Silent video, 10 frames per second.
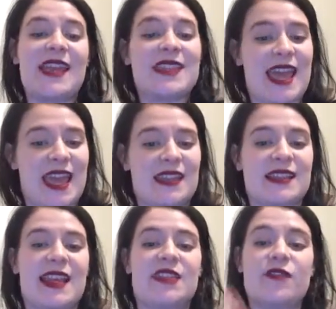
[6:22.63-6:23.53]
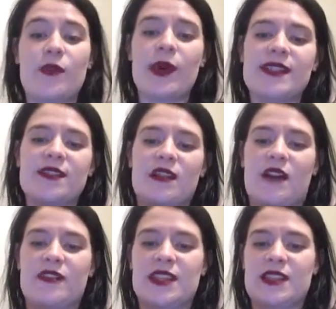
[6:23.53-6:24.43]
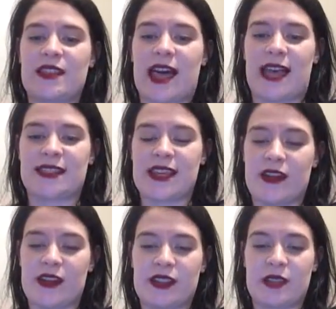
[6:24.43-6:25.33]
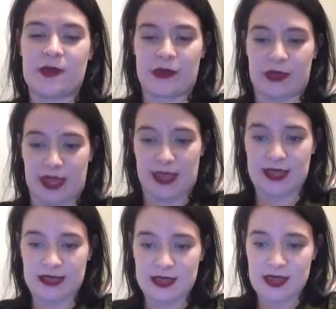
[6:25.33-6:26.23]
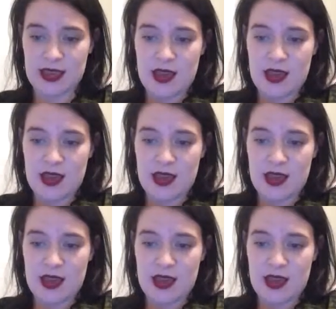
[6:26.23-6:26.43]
and the hands and the voice are often the last areas to be released.